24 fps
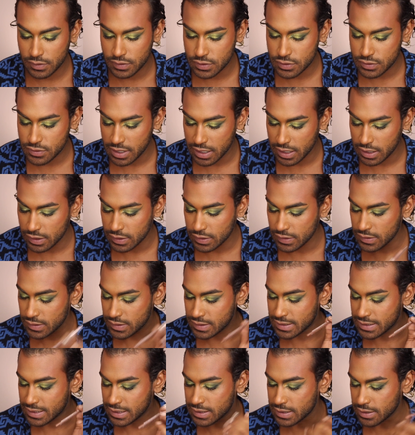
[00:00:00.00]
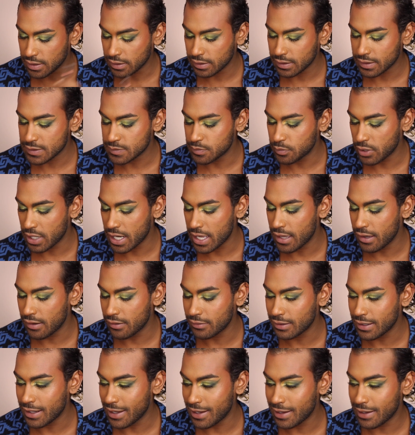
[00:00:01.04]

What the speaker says: to try to use the darkest brown,